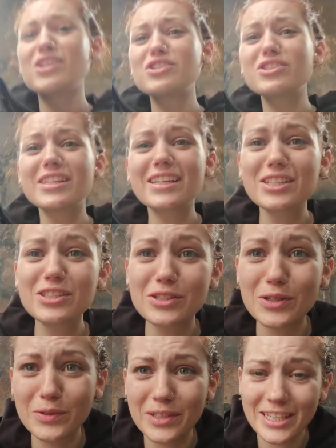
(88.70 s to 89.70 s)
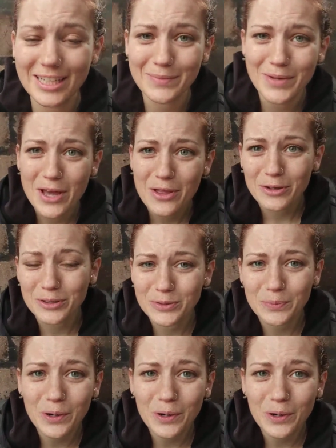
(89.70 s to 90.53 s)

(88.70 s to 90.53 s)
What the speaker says: It's just like a stone keep. There's a